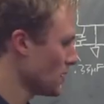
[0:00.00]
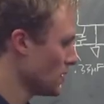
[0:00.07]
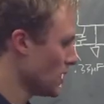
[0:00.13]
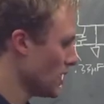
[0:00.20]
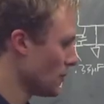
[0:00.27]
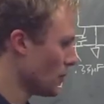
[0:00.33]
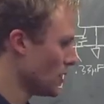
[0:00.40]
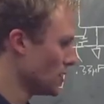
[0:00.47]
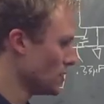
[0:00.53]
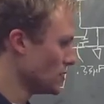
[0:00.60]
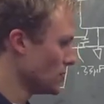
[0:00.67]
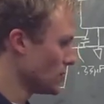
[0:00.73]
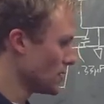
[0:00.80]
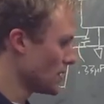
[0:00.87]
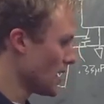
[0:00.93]
And what you
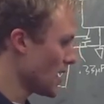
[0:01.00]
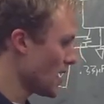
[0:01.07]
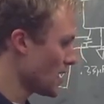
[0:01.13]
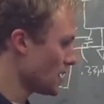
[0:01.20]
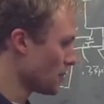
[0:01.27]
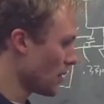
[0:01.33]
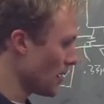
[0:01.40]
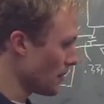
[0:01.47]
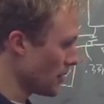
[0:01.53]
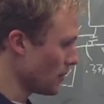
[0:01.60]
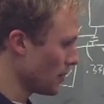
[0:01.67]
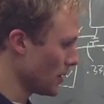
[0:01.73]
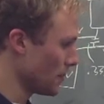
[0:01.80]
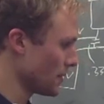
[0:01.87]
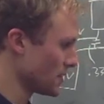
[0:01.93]
do with that, the
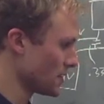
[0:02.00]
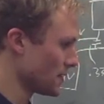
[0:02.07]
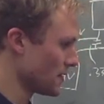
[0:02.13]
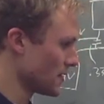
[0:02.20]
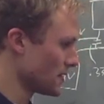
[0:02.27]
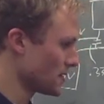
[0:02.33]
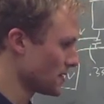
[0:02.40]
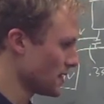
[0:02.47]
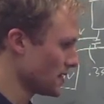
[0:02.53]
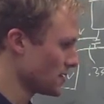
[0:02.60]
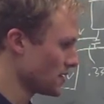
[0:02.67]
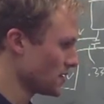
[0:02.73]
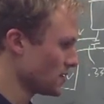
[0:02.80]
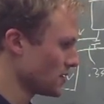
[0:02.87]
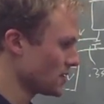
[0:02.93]
primary purpose of this
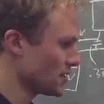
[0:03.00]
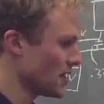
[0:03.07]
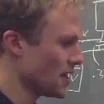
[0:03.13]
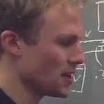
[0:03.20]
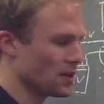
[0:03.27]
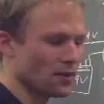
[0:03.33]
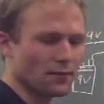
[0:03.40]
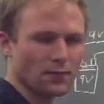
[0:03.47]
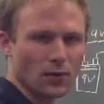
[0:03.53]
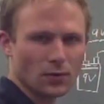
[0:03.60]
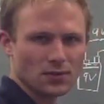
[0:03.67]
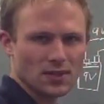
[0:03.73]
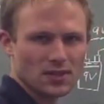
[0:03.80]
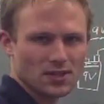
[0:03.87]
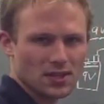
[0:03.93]
is to just take a
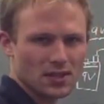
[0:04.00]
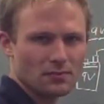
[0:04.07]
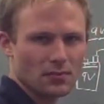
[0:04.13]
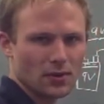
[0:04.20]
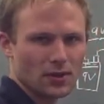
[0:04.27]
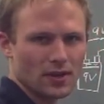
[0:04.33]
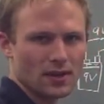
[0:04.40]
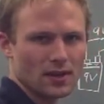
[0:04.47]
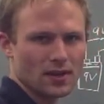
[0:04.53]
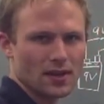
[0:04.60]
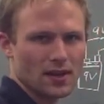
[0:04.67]
voltage input